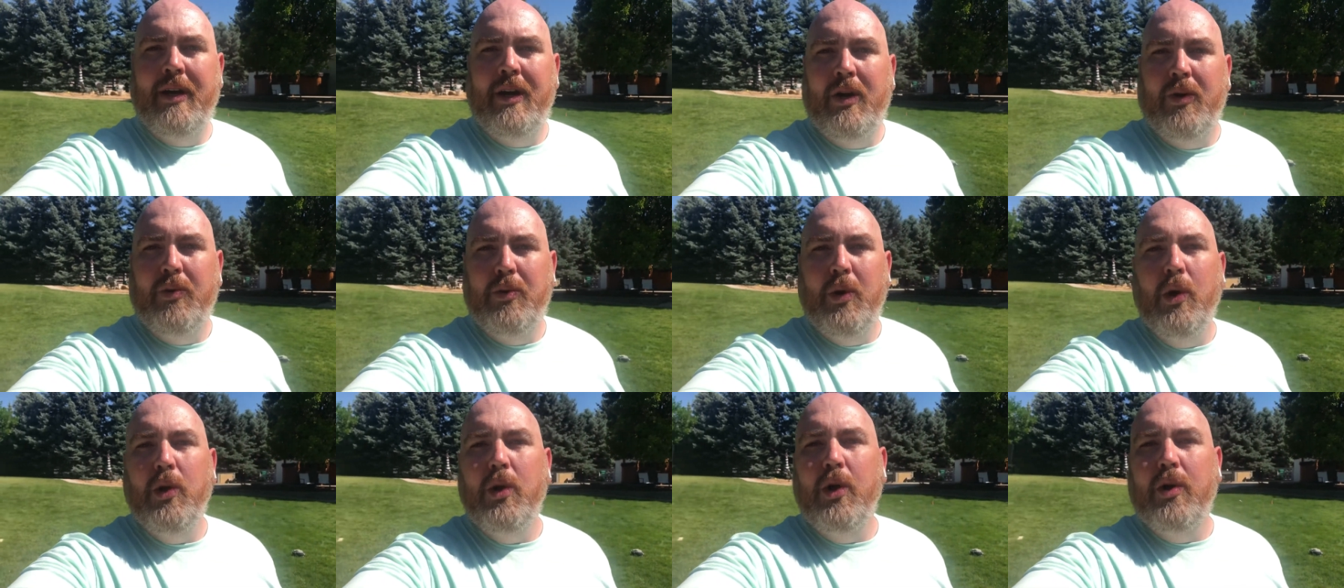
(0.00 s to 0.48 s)

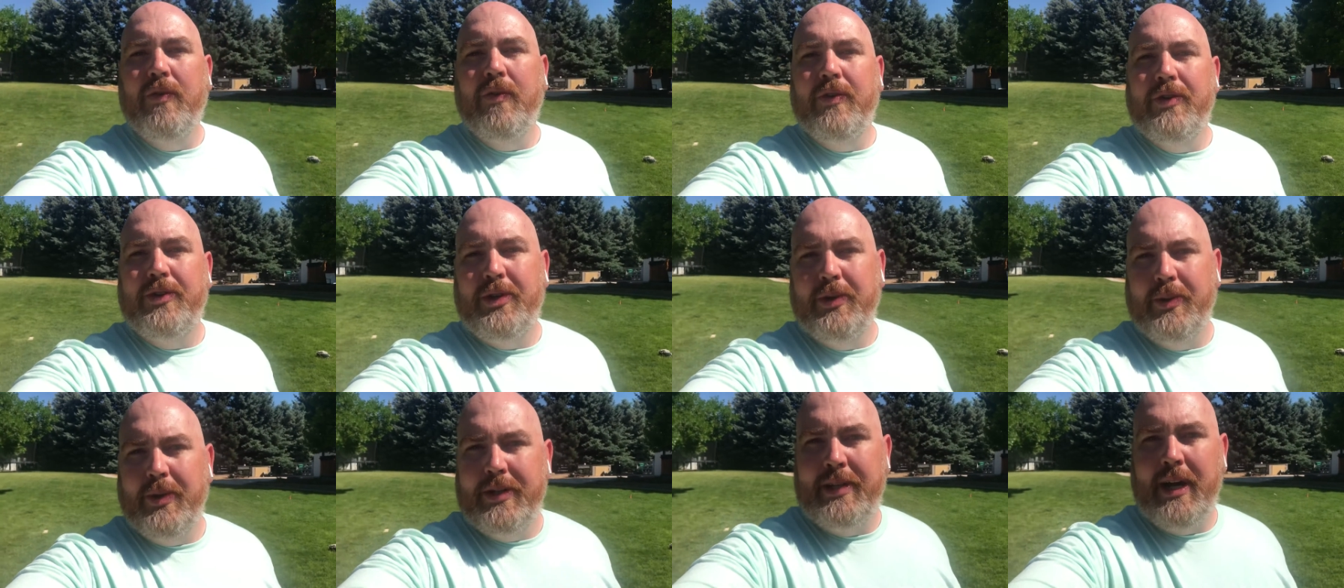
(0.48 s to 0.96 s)
Rollover
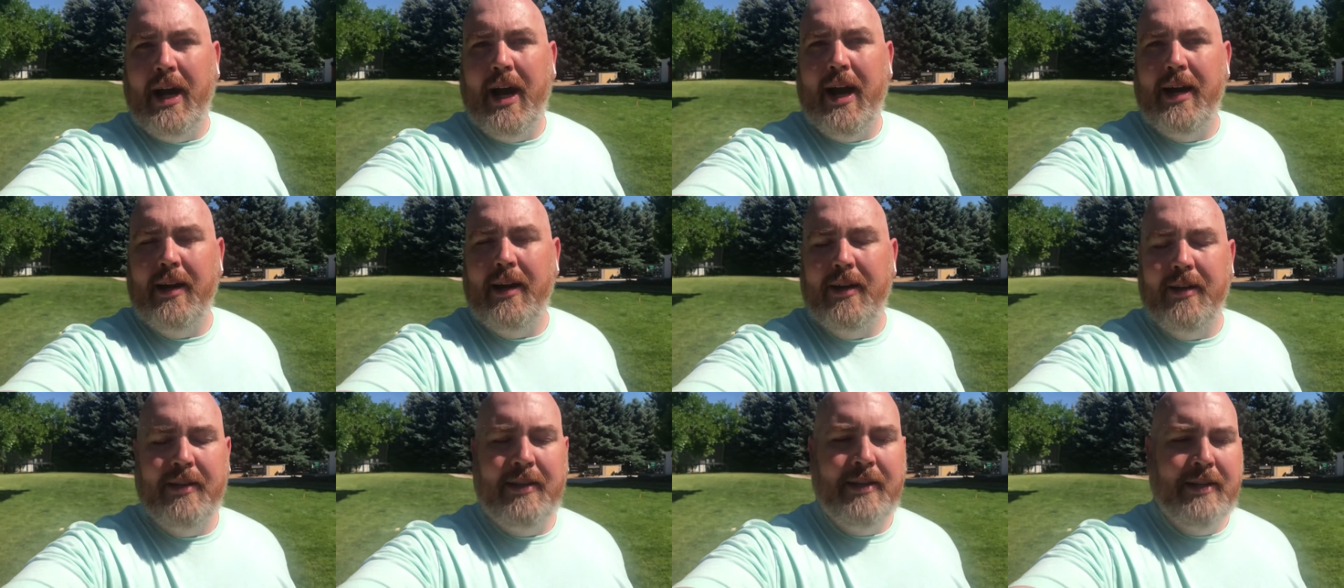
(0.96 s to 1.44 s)
to
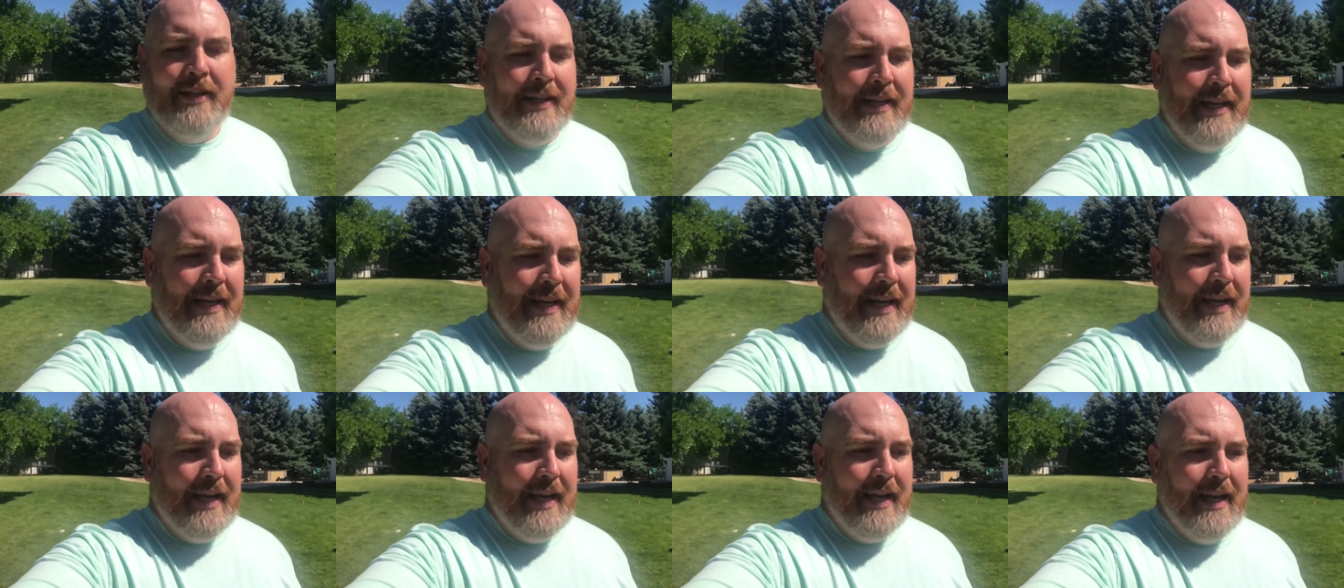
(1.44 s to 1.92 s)
Retire
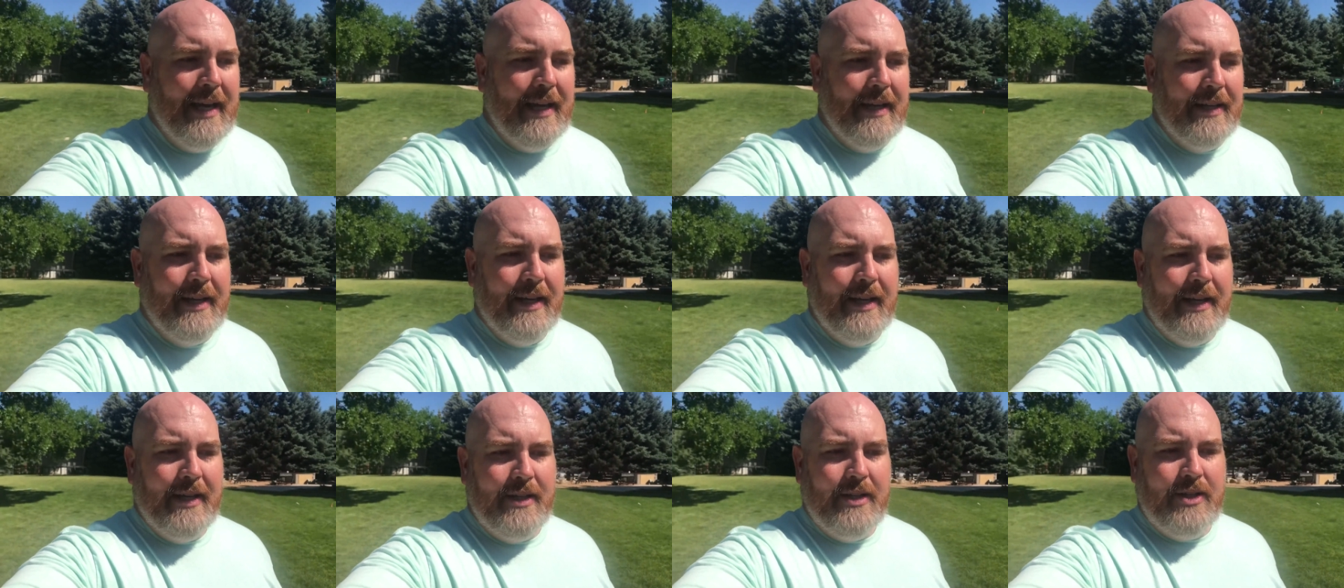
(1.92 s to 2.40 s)
and uh,